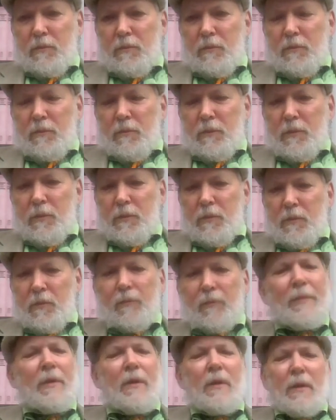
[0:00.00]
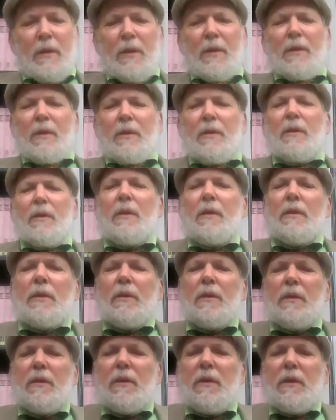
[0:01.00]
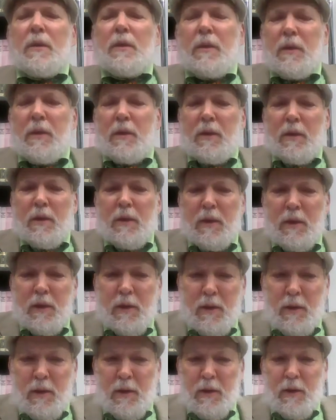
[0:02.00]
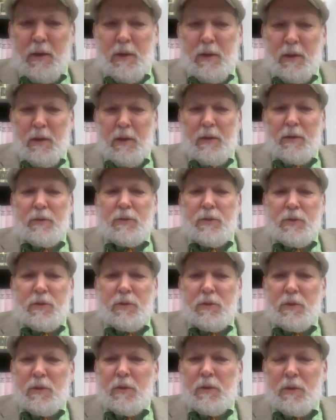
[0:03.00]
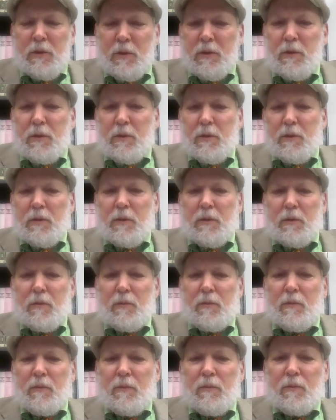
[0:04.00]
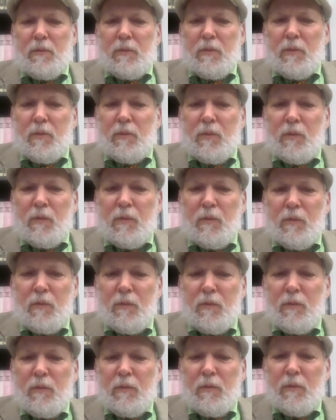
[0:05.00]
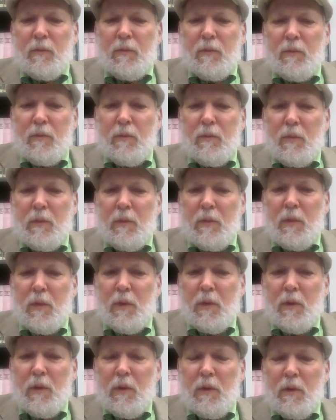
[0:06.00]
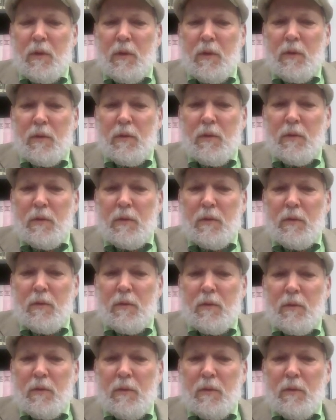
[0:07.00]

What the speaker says: This person isn't speaking.